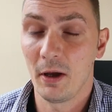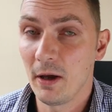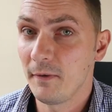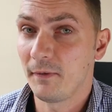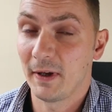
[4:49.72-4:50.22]

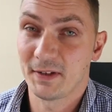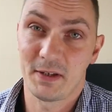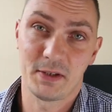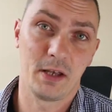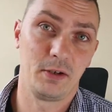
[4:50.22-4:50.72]
If, as
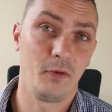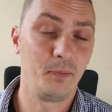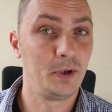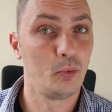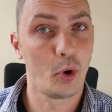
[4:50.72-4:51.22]
I said,
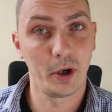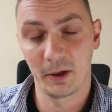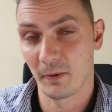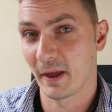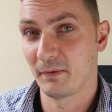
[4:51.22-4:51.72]
you've been
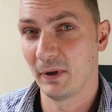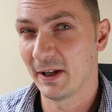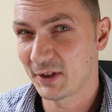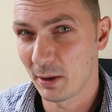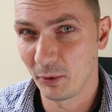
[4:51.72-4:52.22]
working on that for the
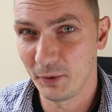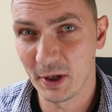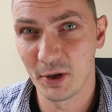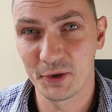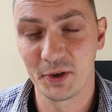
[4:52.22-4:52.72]
last couple of
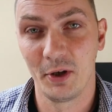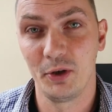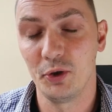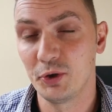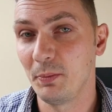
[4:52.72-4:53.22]
years,
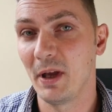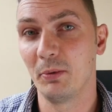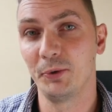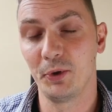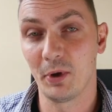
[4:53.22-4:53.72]
you should be
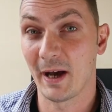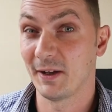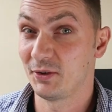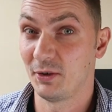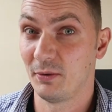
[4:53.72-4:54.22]
able to
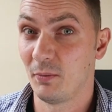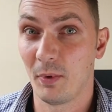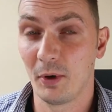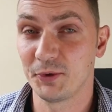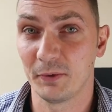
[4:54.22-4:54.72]
answer
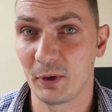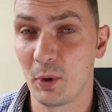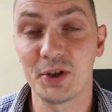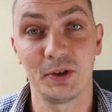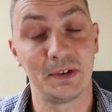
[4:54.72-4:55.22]
most of the
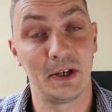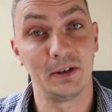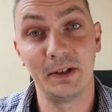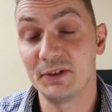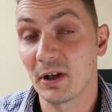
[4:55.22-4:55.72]
questions,
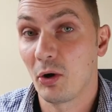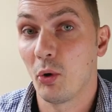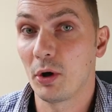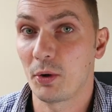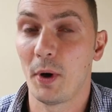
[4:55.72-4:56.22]
at least the
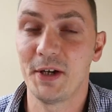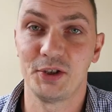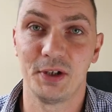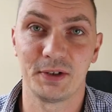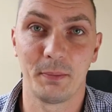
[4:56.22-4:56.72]
core
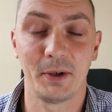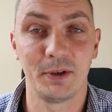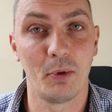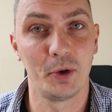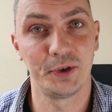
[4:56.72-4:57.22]
questions about
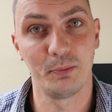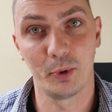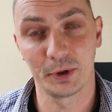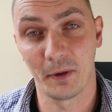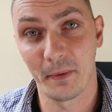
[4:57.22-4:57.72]
the most
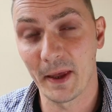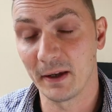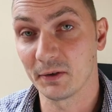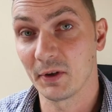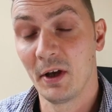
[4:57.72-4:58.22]
important
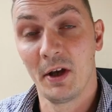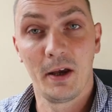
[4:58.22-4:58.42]
things.